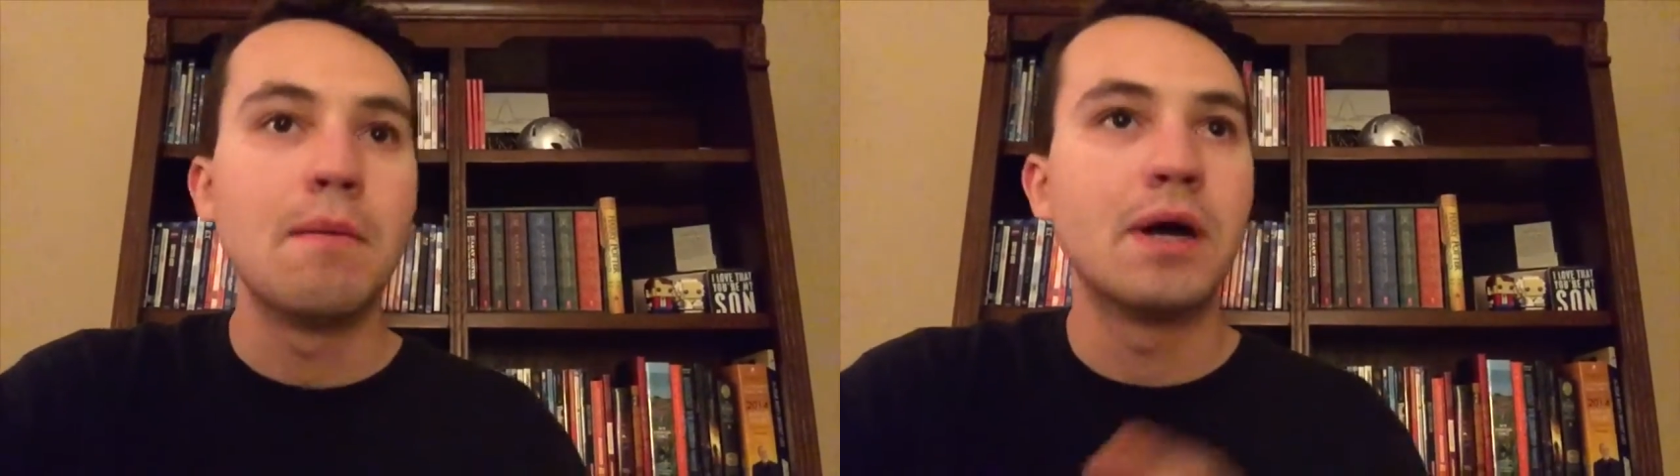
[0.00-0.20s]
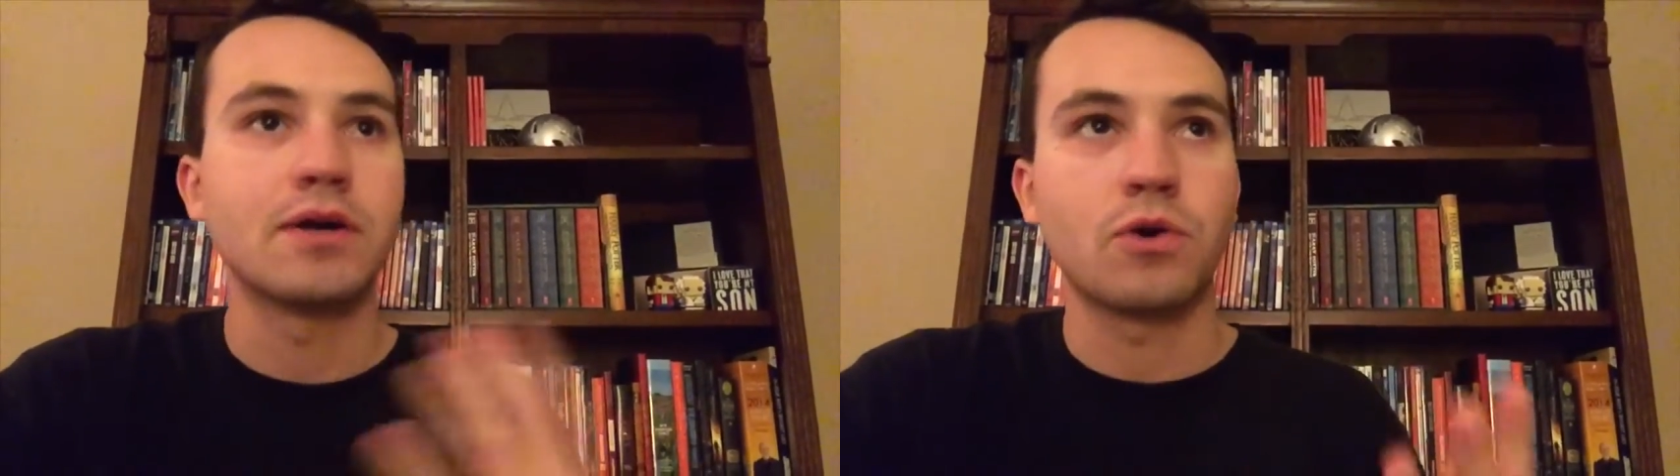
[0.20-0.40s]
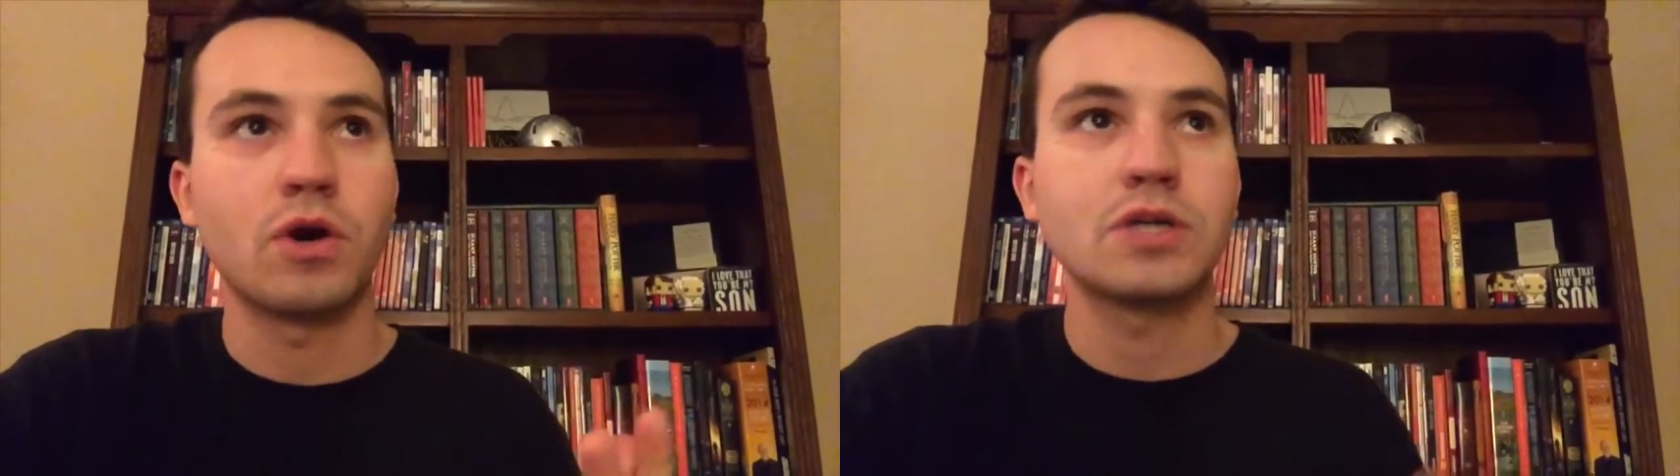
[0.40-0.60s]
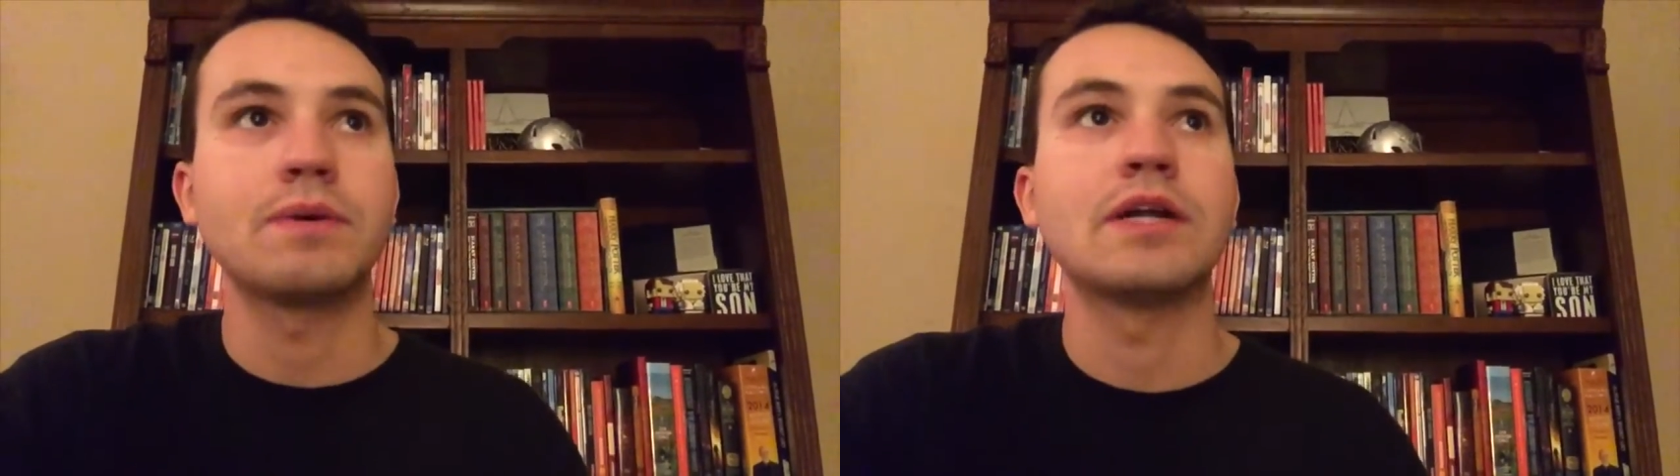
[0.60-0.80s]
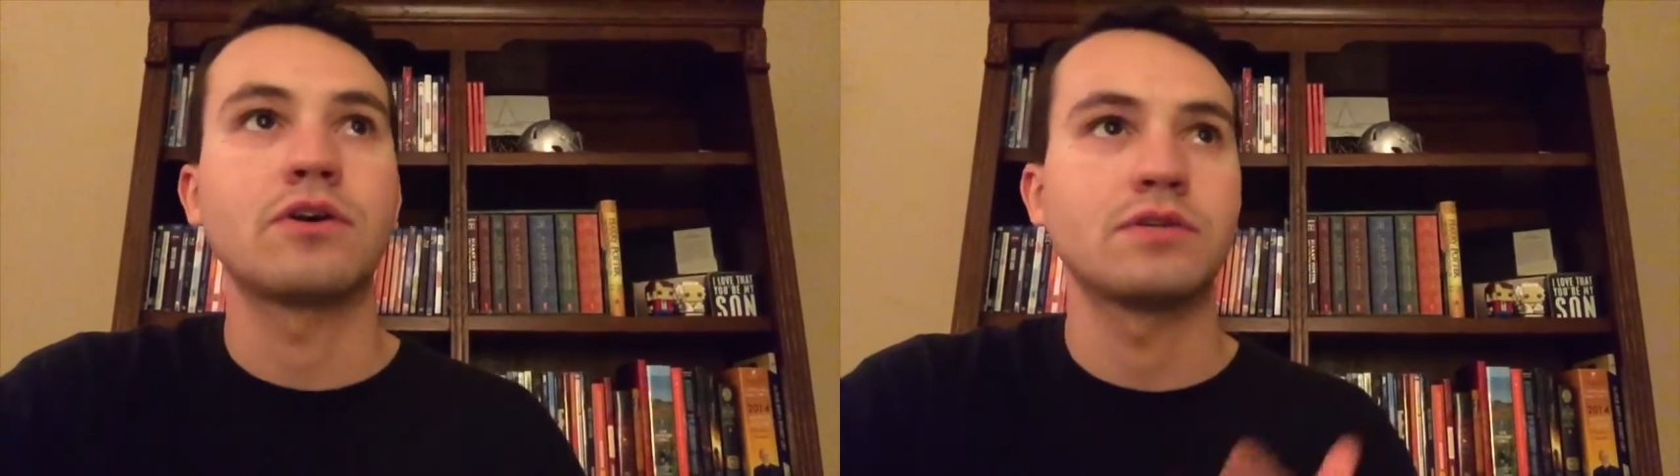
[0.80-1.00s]
But of course,
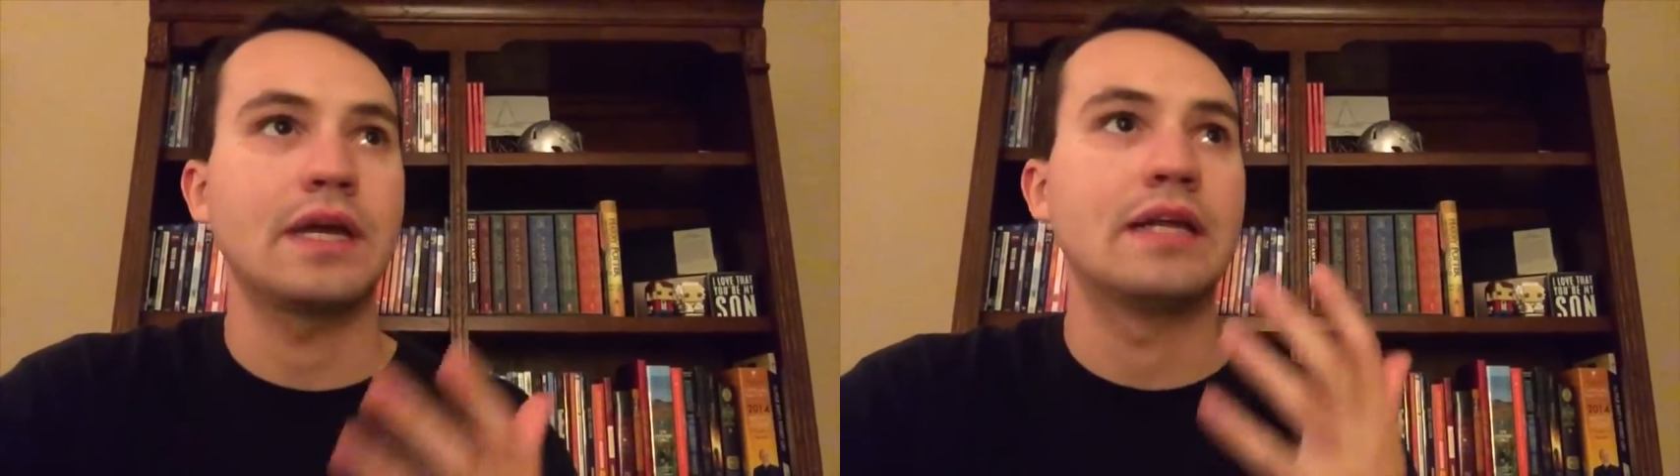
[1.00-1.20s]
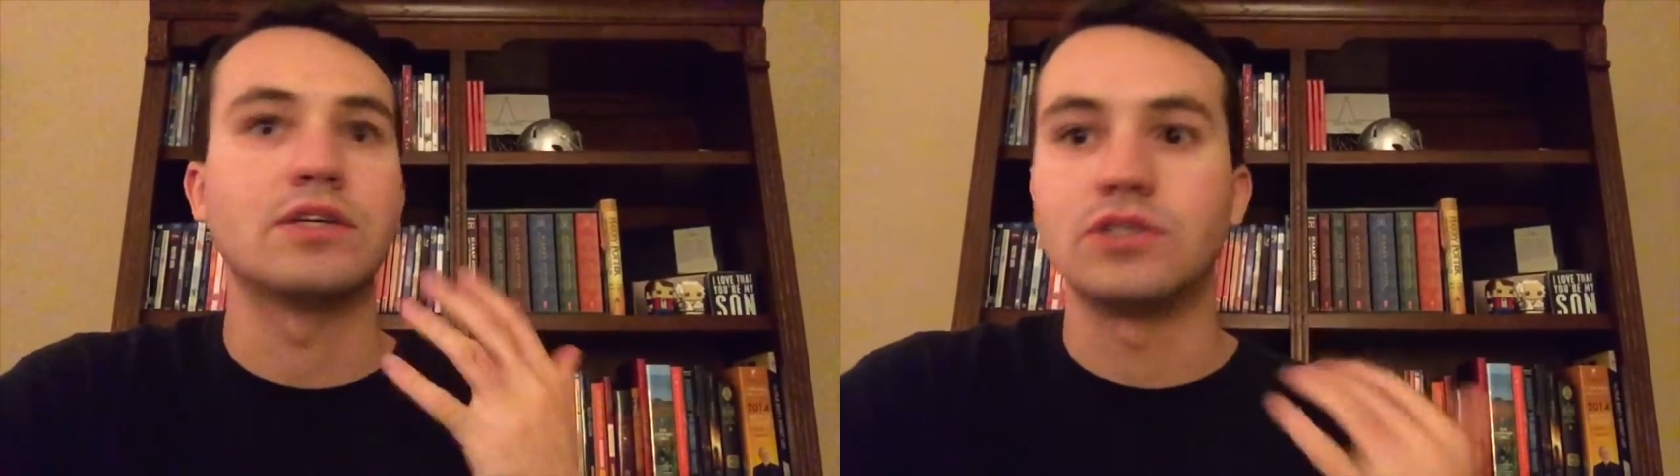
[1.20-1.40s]
when he turns into